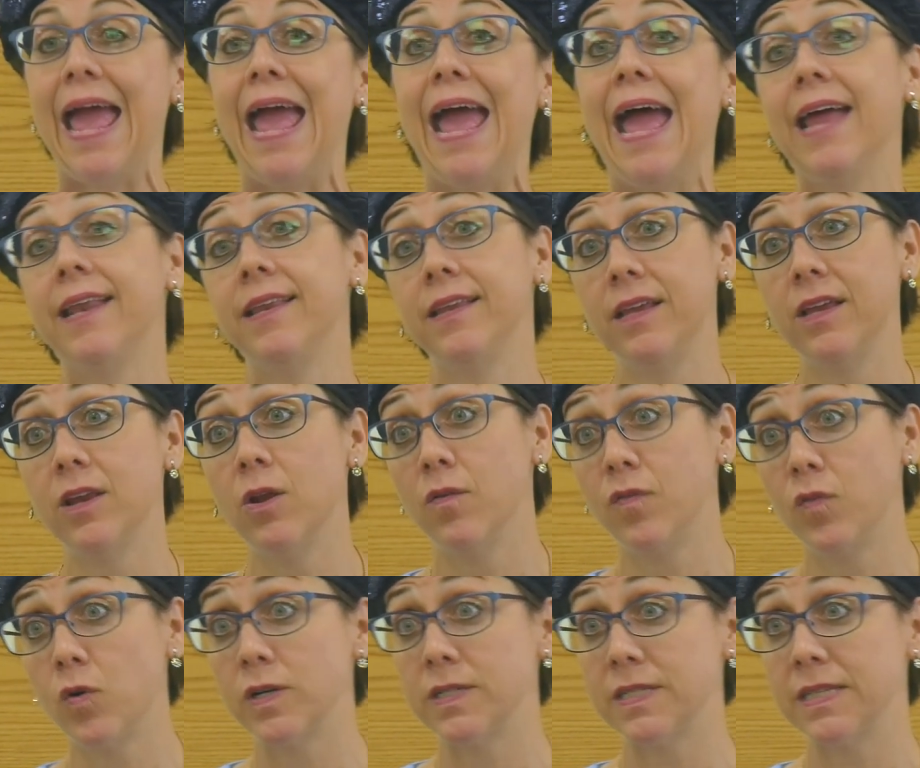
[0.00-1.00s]
And, you know,
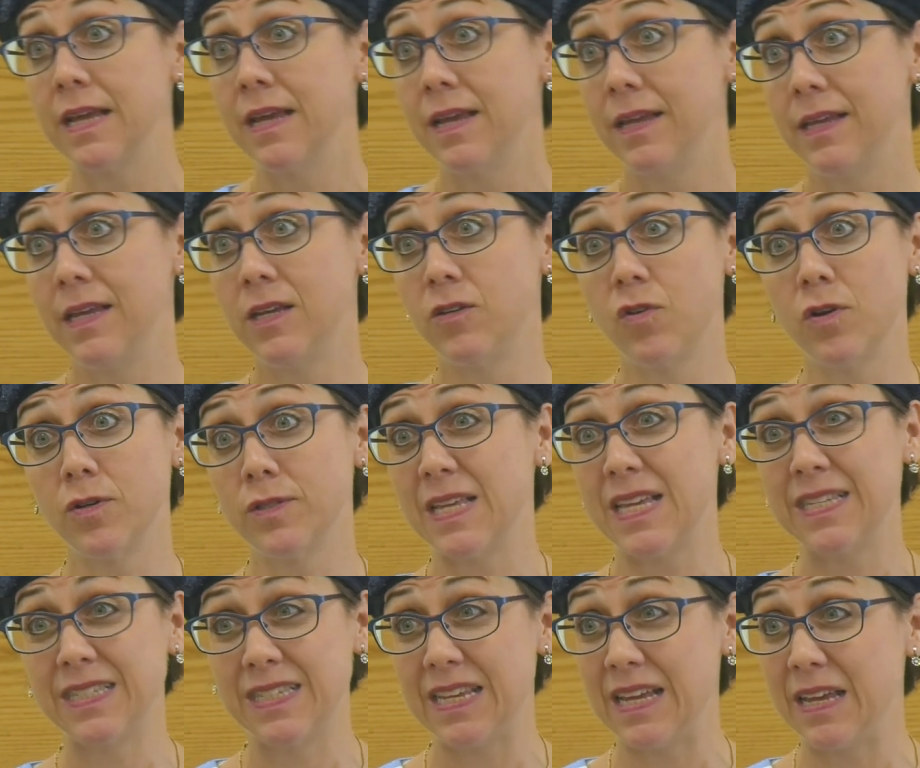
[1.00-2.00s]
of course, Yitro
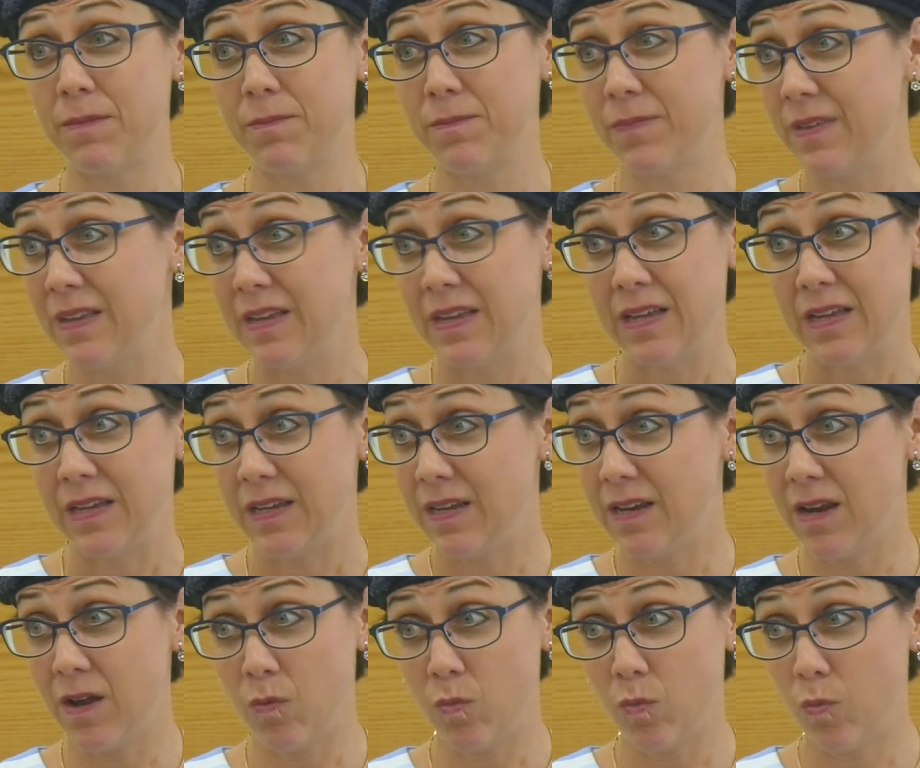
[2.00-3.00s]
says to him,
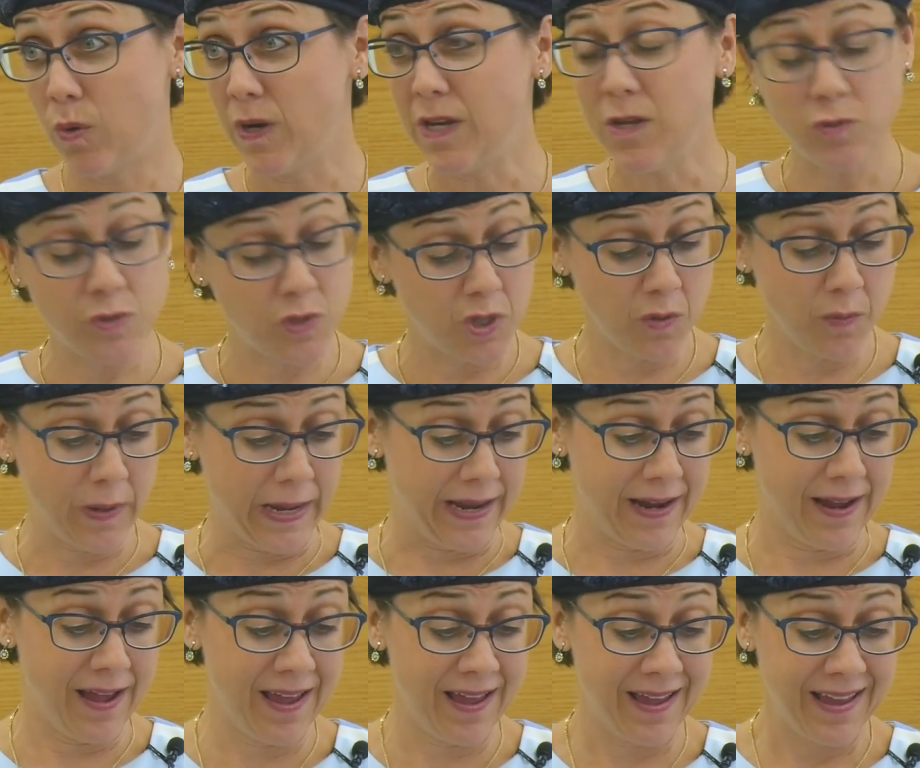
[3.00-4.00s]
you know, what are you
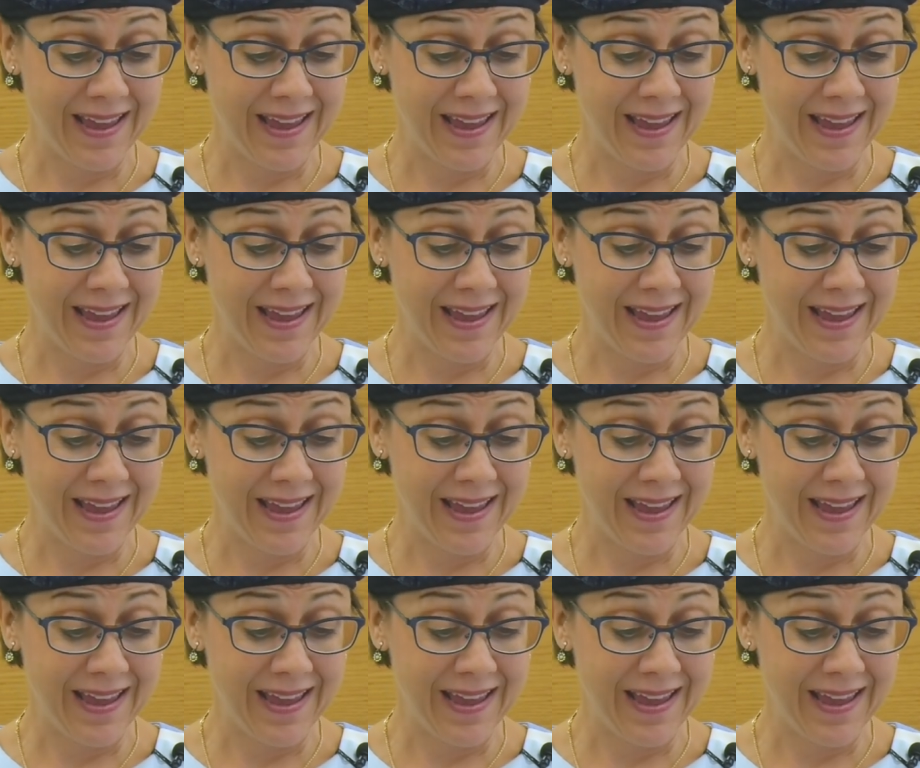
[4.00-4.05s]
doing?